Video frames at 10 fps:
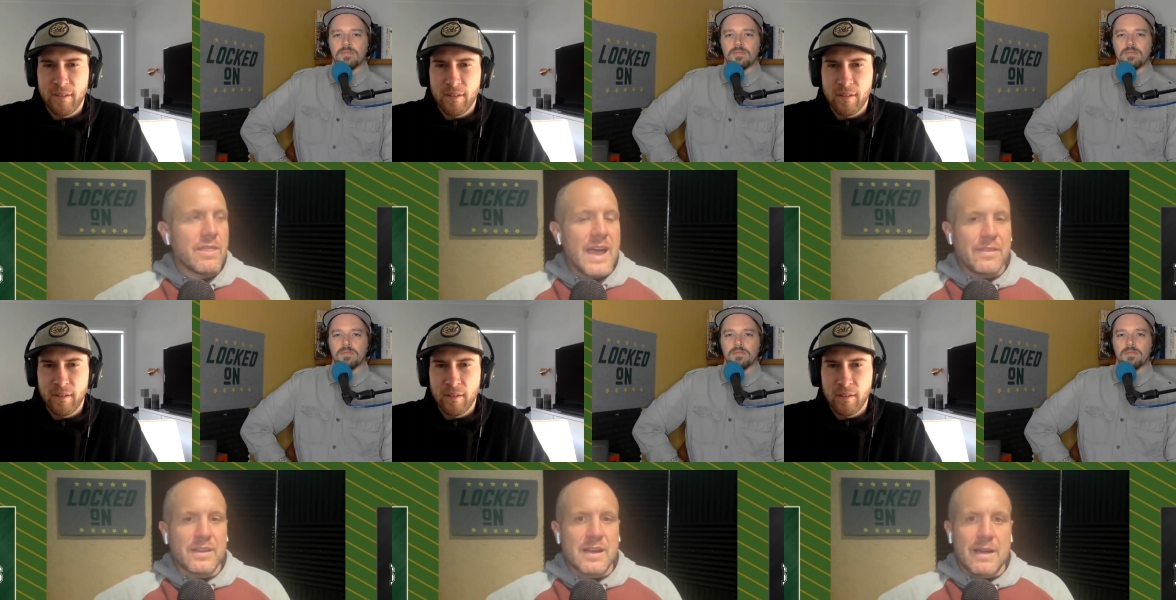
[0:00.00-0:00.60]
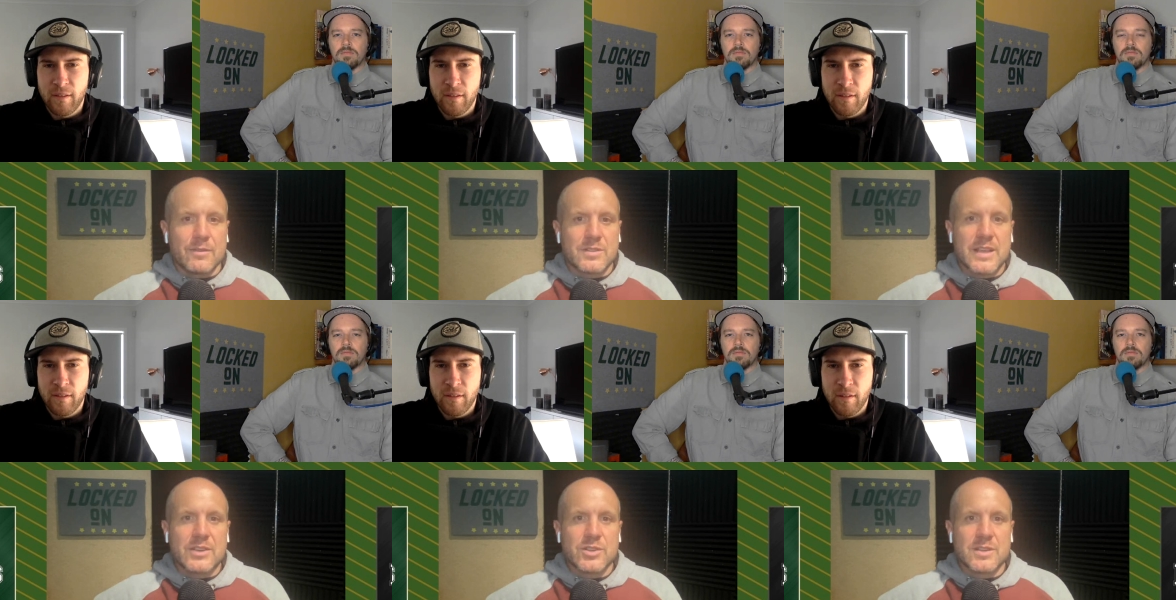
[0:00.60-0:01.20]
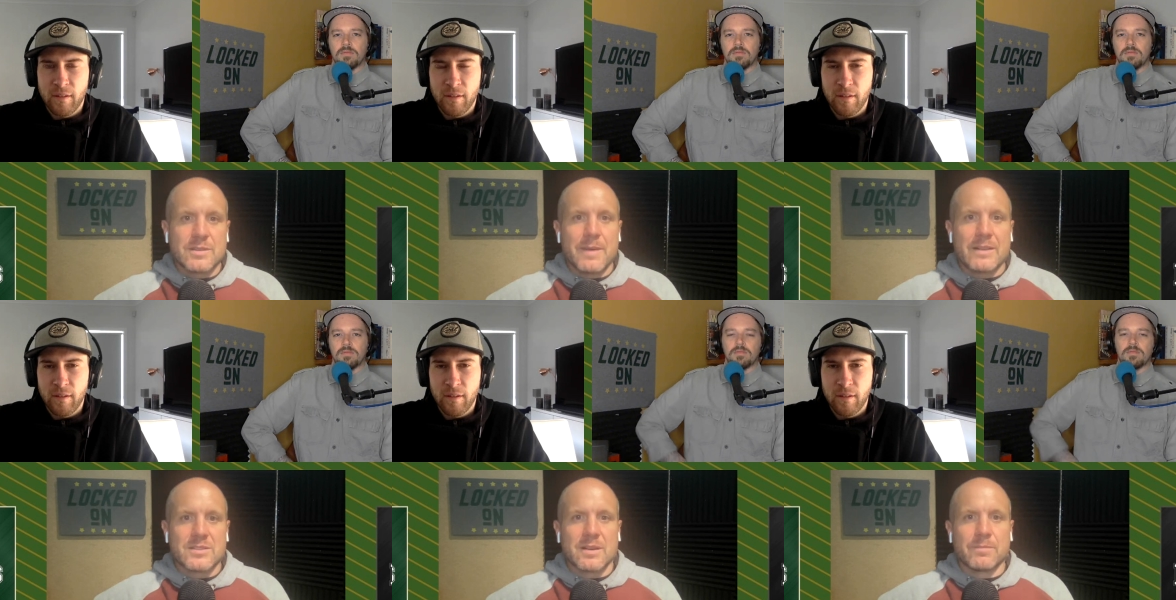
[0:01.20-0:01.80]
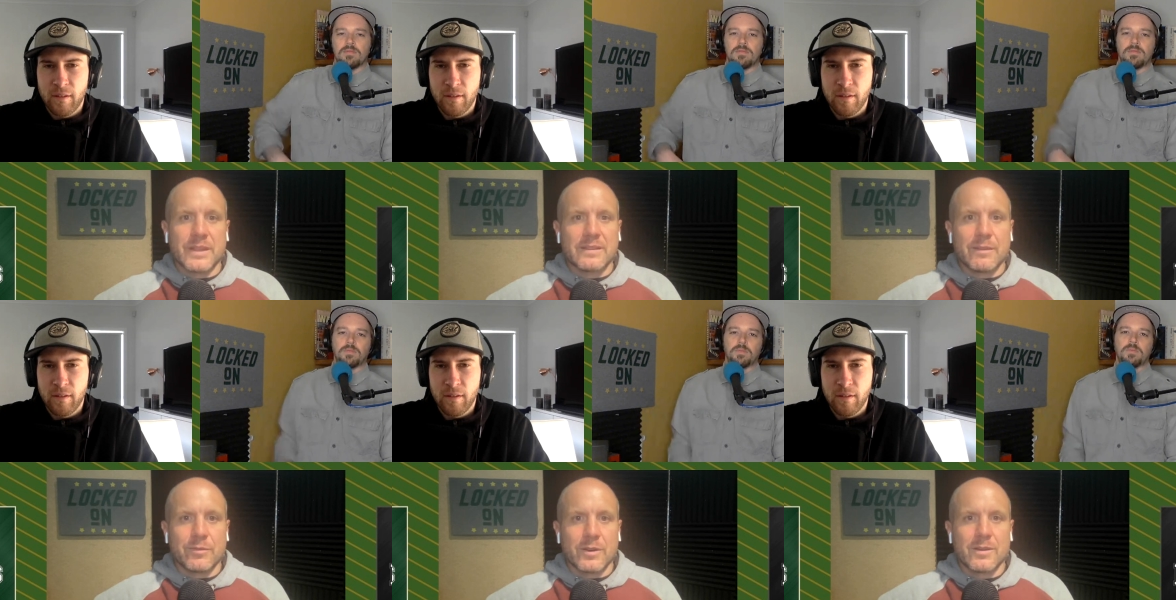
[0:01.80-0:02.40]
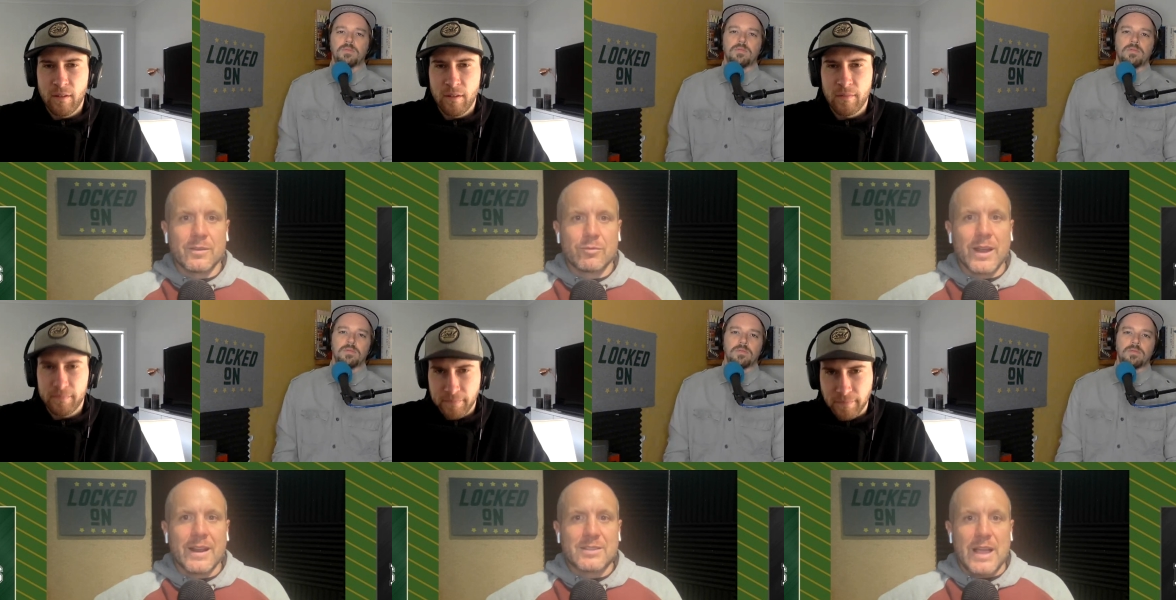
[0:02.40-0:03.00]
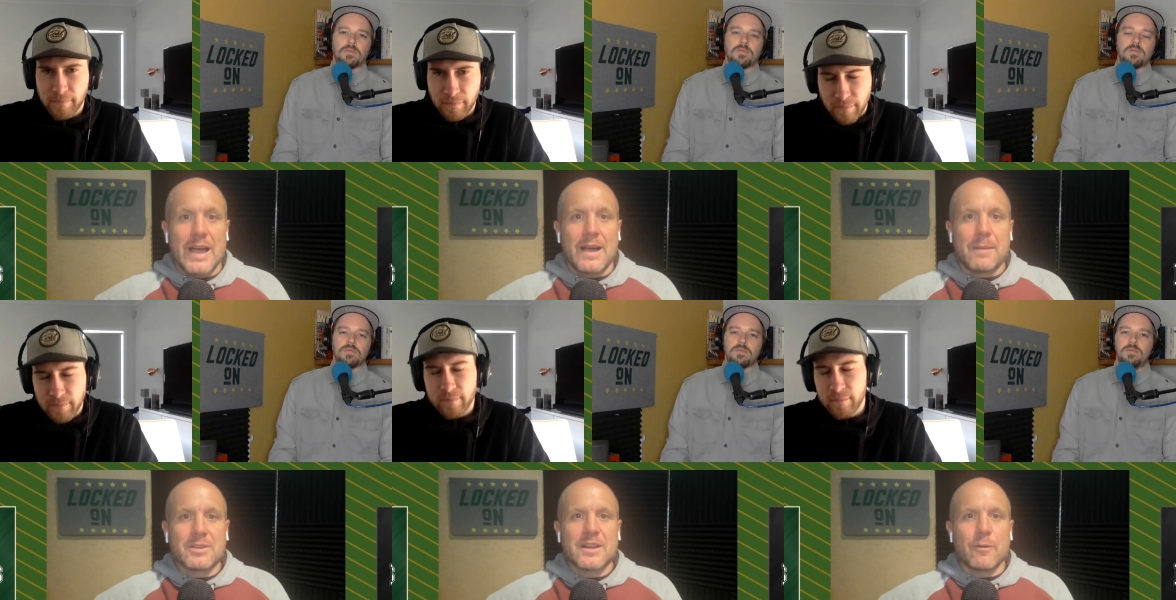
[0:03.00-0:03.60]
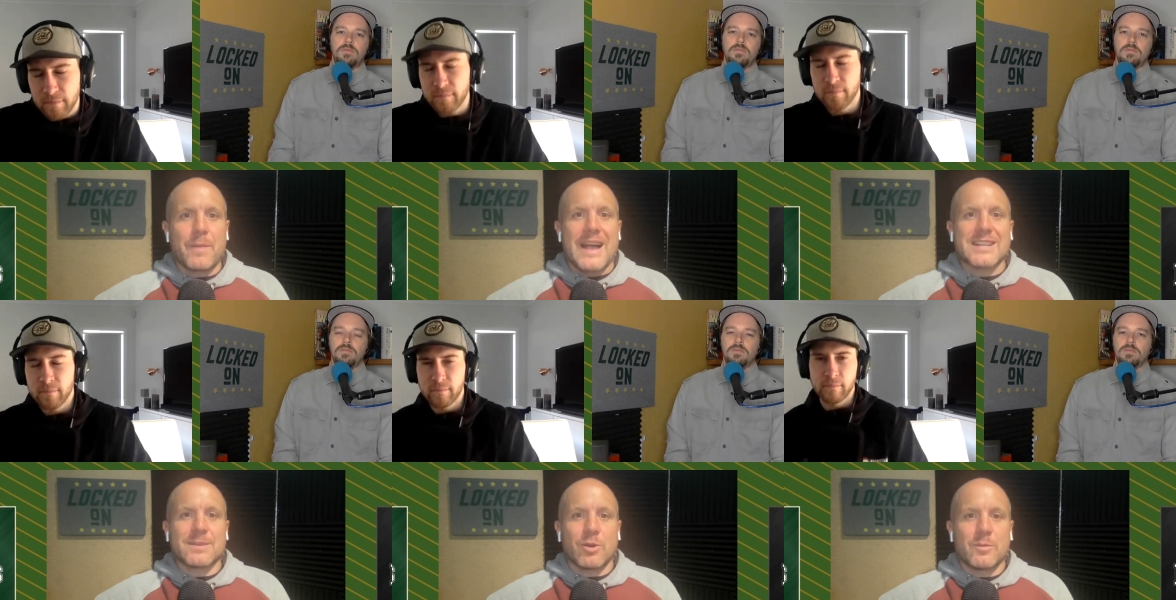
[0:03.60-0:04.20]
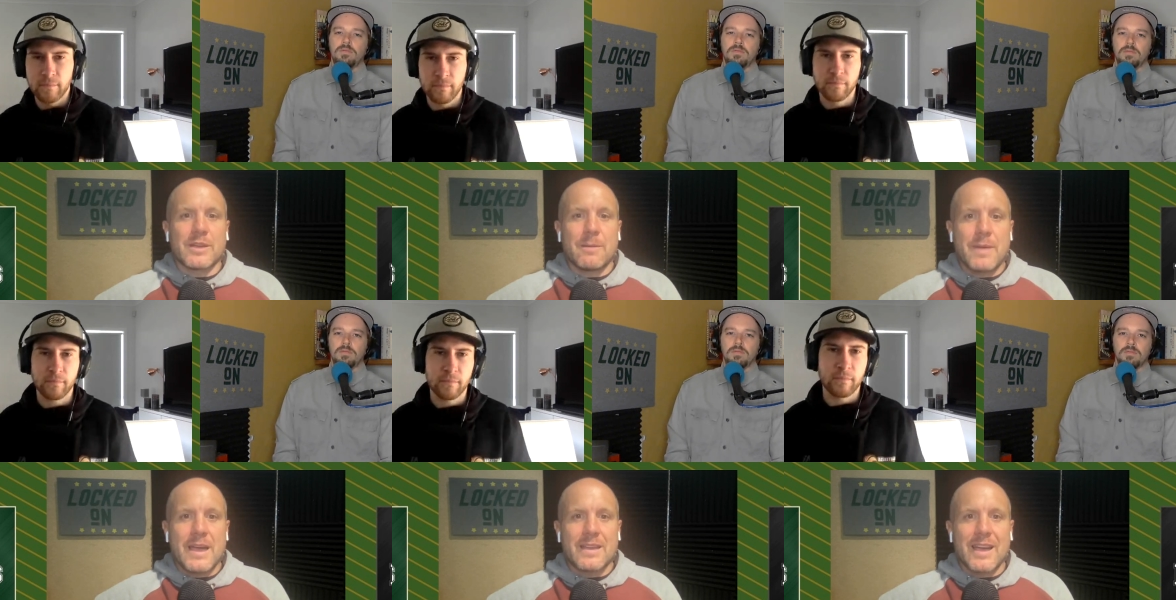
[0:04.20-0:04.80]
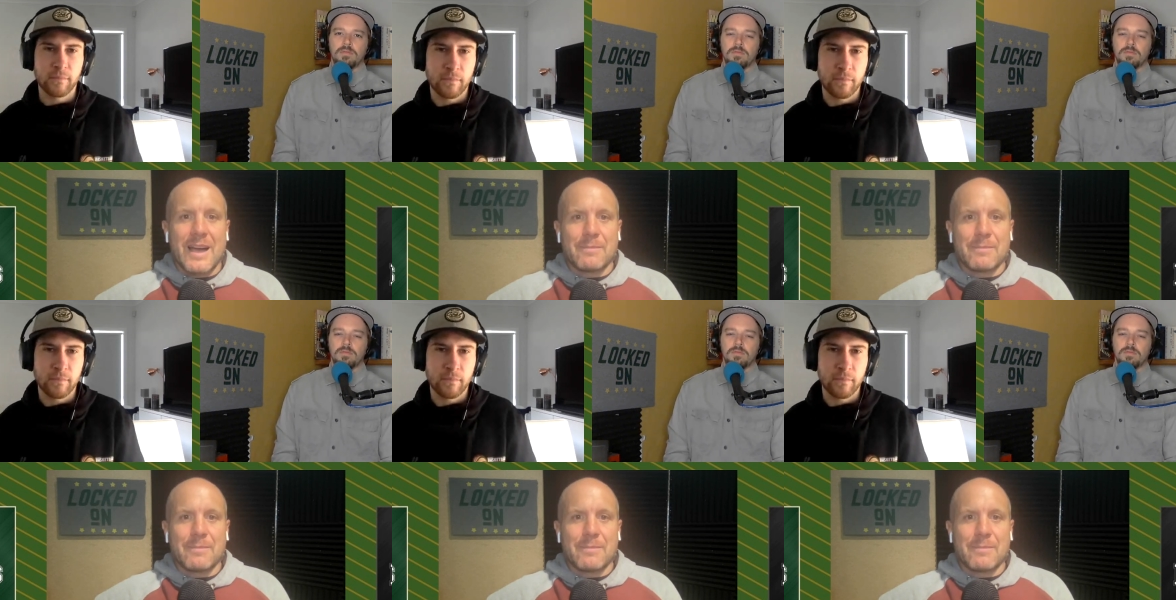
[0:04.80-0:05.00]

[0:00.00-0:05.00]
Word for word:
Speaker 1: that the conversation is about something different, right? It's I, am excited for basketball to come back.